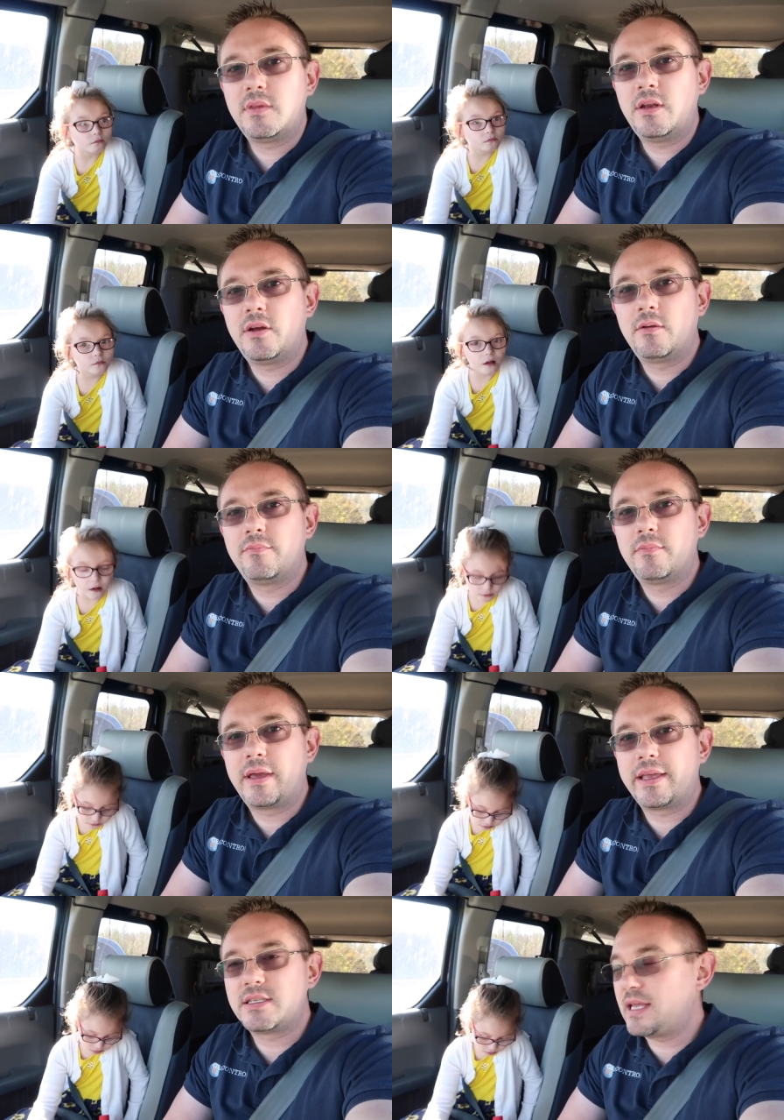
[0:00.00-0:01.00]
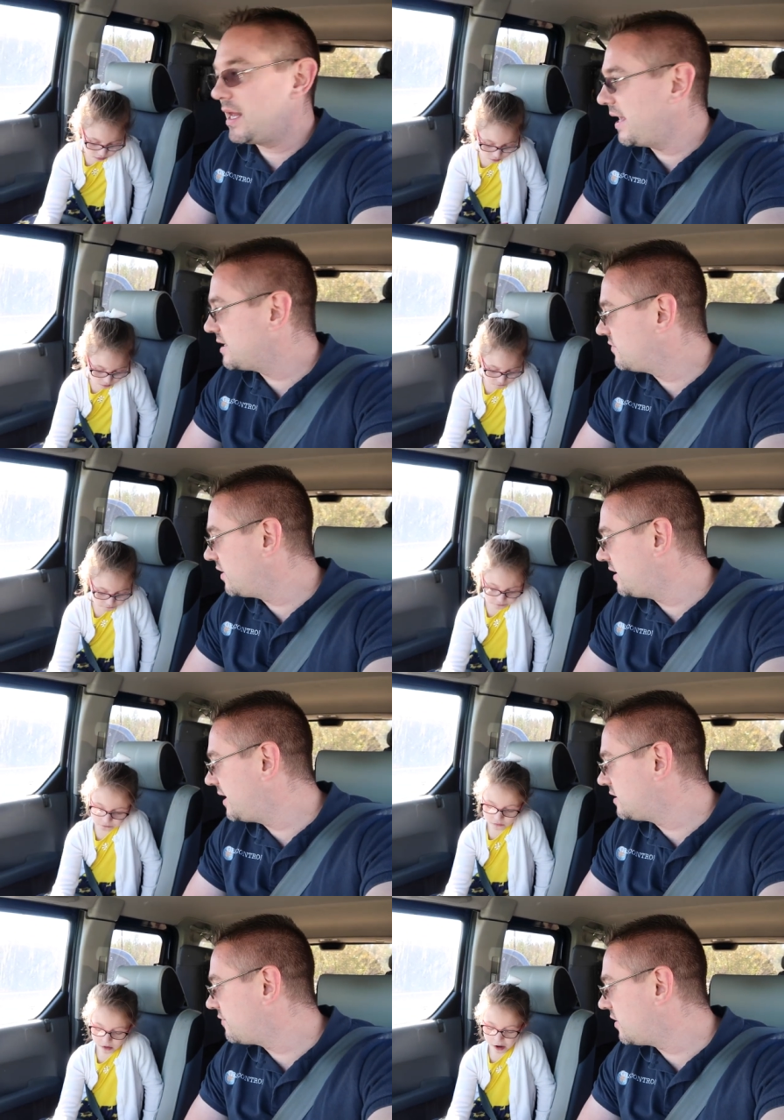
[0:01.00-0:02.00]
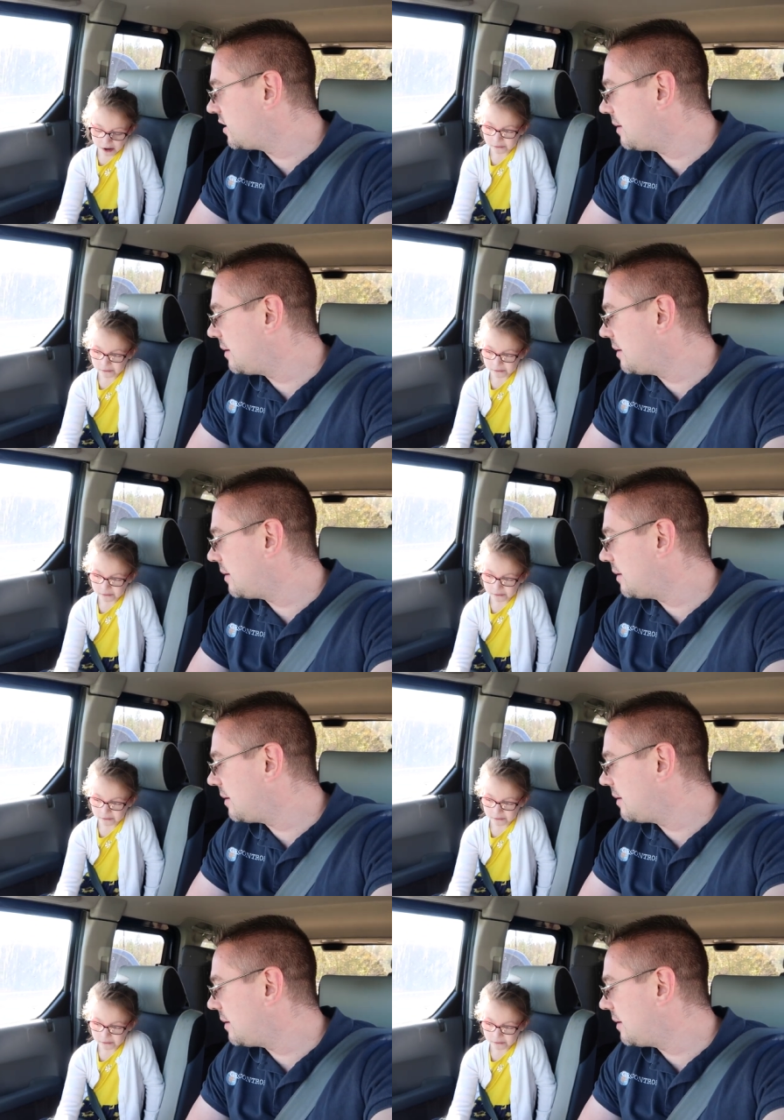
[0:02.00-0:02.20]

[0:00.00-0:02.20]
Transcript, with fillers: you know, I guess daddy has very intense fun